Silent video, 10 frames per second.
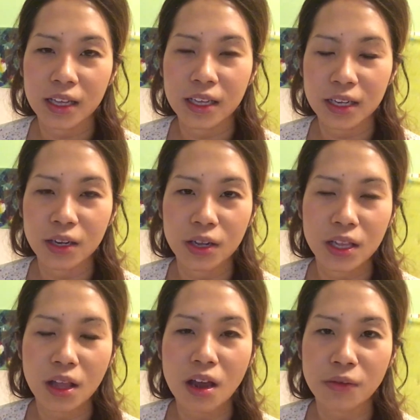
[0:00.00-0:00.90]
a
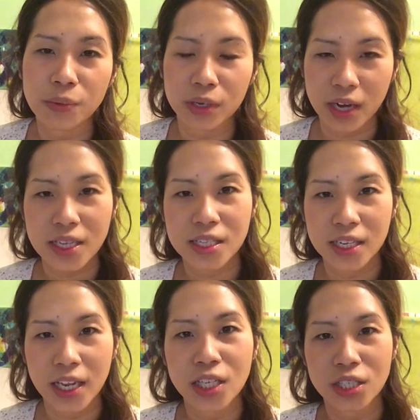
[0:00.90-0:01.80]
lot of
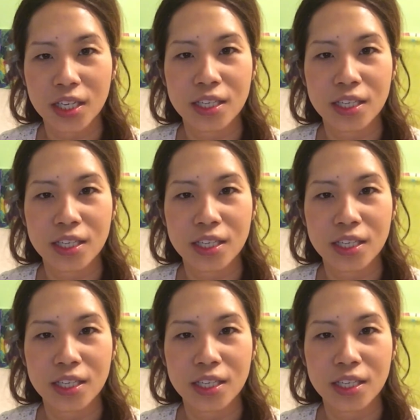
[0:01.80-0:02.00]
procrastination.